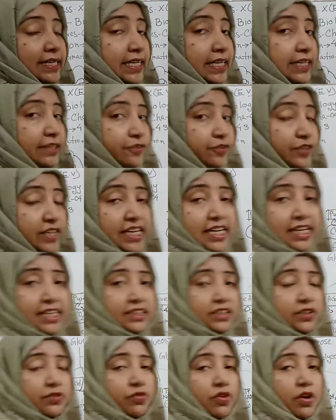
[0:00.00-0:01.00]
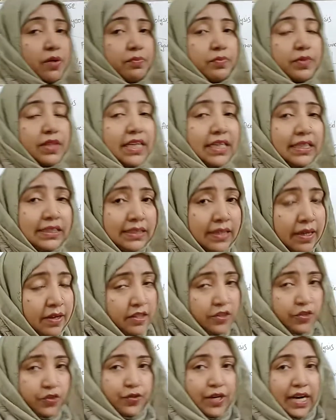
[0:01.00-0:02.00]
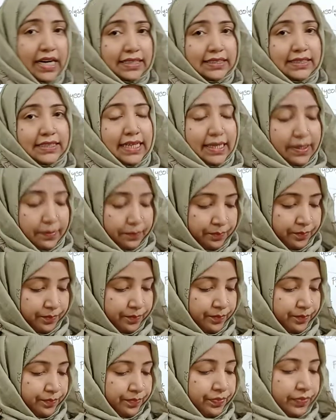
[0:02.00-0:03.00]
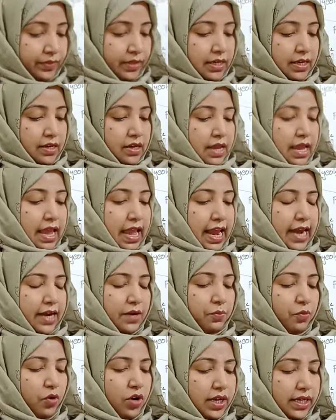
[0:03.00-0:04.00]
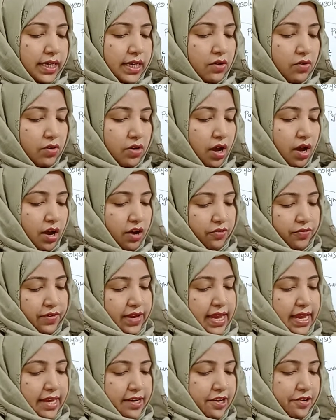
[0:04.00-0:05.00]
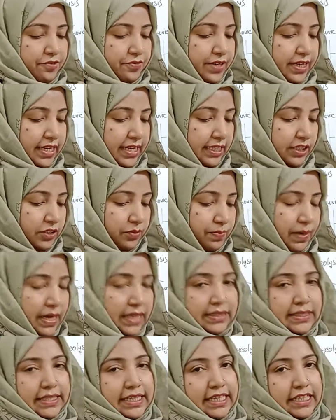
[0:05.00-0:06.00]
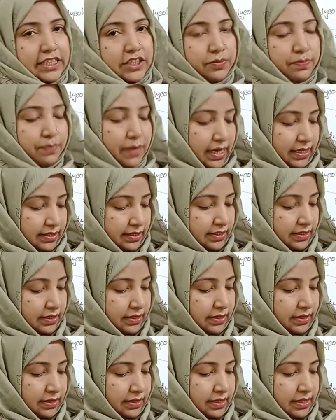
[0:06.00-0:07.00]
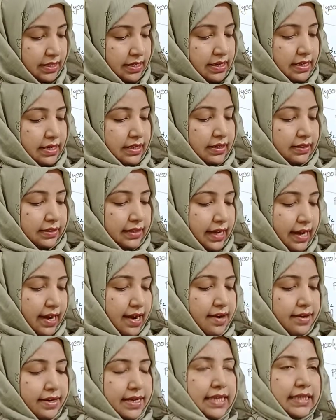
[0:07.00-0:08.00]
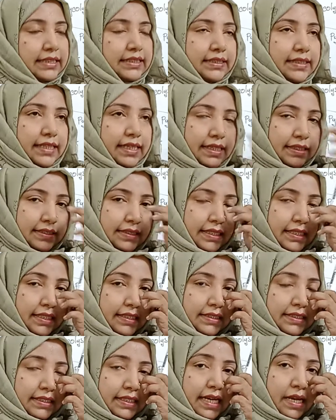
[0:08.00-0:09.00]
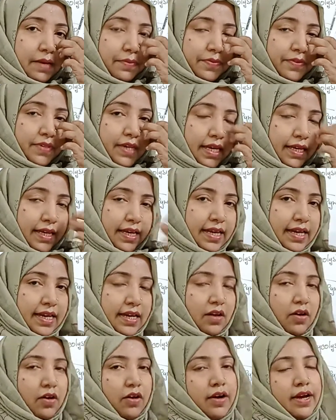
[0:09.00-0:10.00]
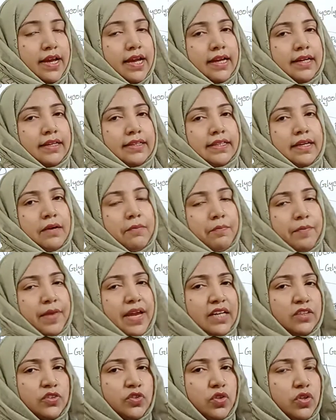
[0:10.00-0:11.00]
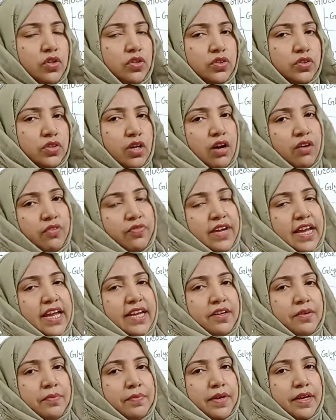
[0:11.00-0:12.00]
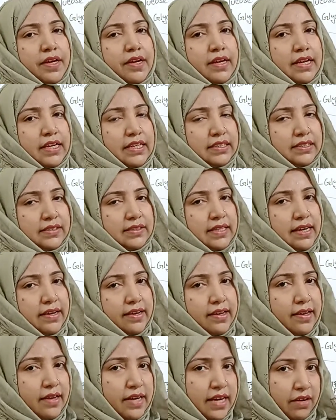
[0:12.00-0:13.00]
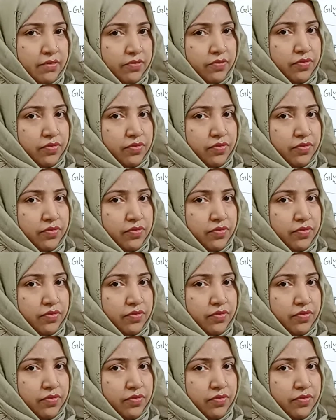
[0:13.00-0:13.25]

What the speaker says: is released from this structure, and molecule of NADH plus H plus. Third stage is Krebs cycle, where the main source of ATP is the NF.